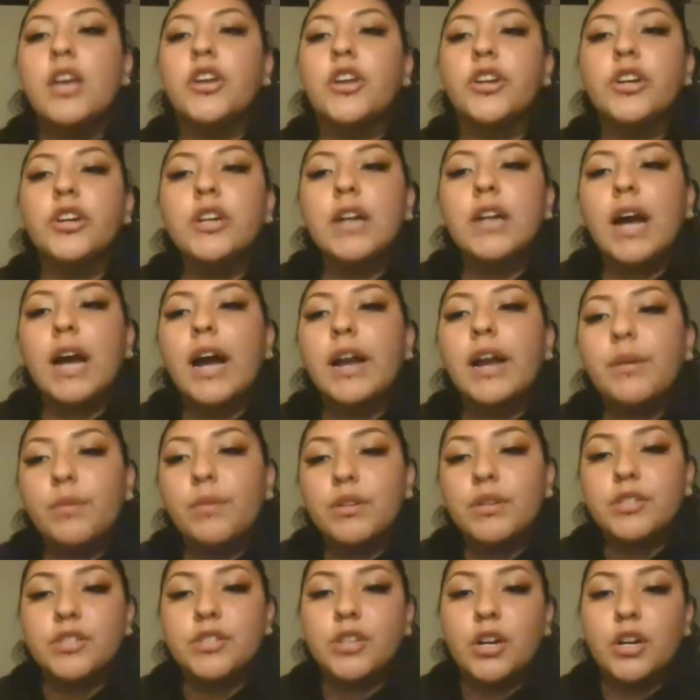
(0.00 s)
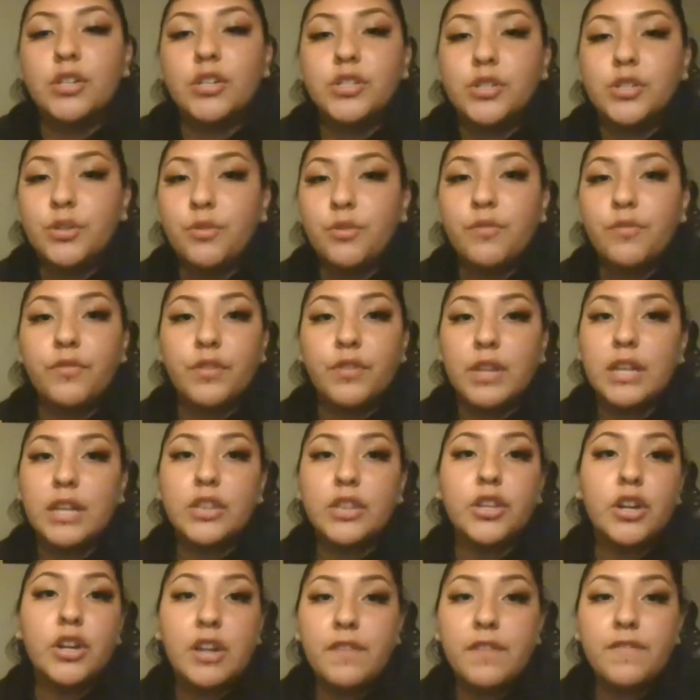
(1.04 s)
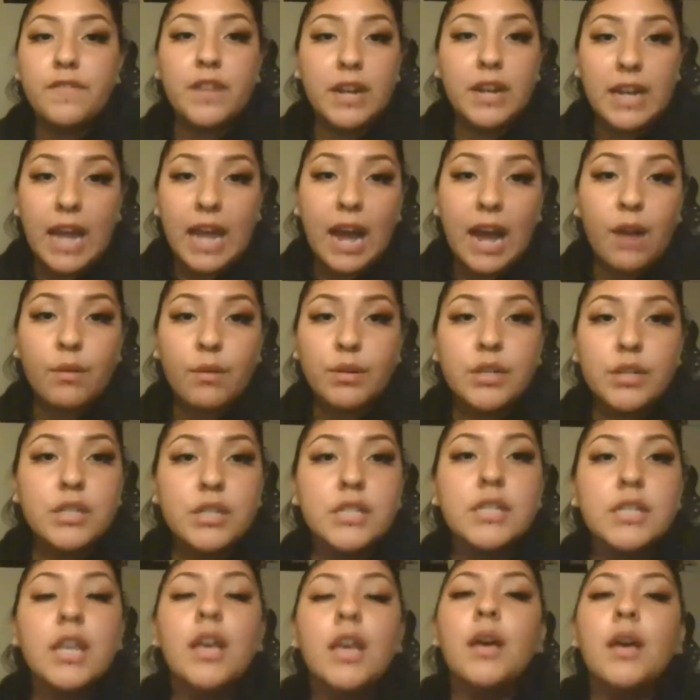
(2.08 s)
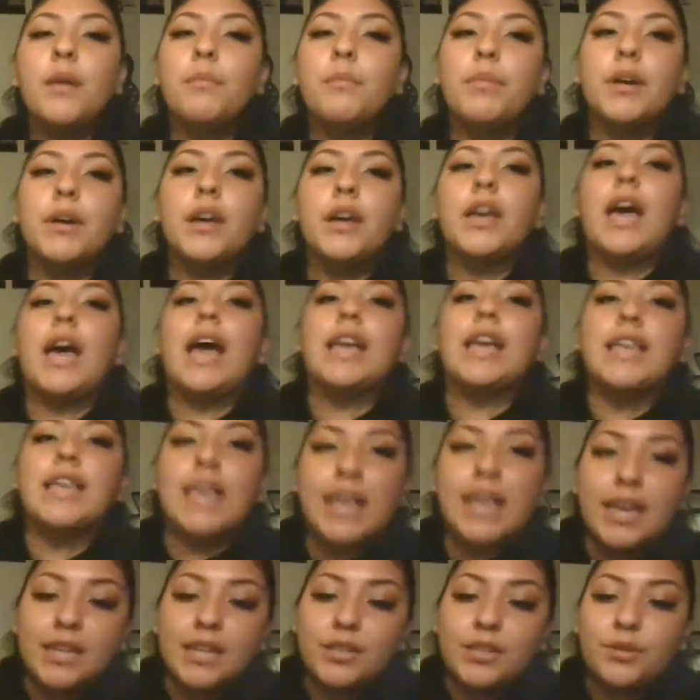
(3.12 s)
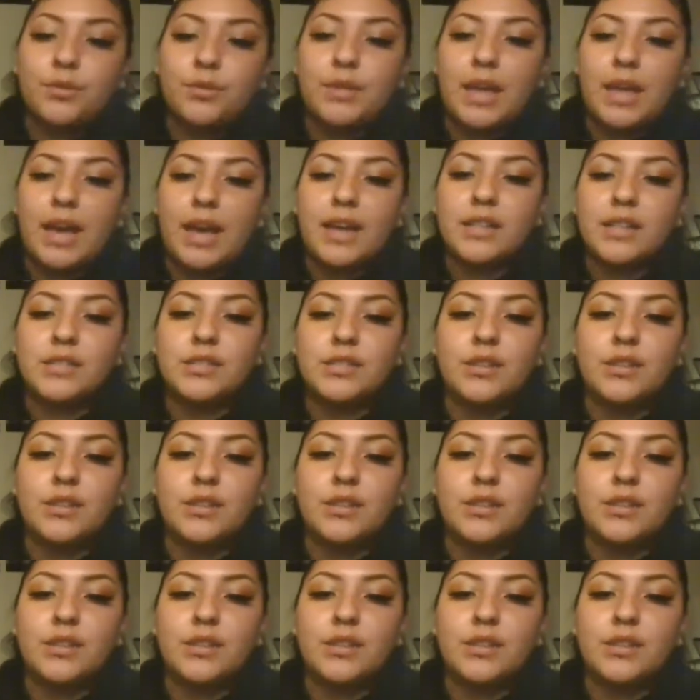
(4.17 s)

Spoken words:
Your guide wants to talk to you for like 30 fucking hours, but I can't do that.